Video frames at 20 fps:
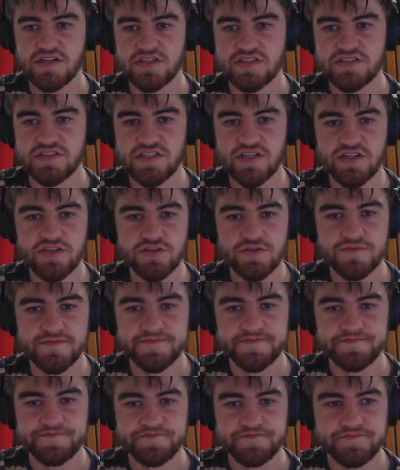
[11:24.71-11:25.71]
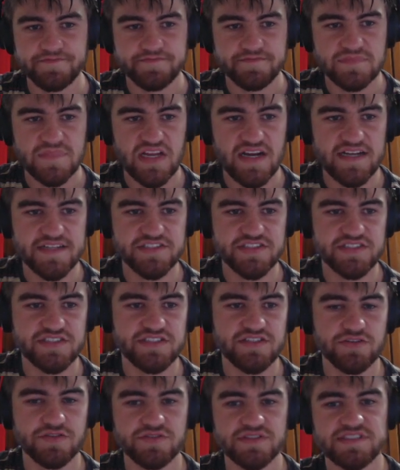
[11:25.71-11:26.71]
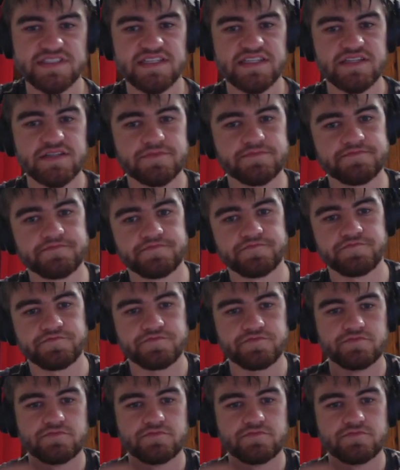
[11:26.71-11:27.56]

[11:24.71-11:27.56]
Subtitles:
So I just don't see him.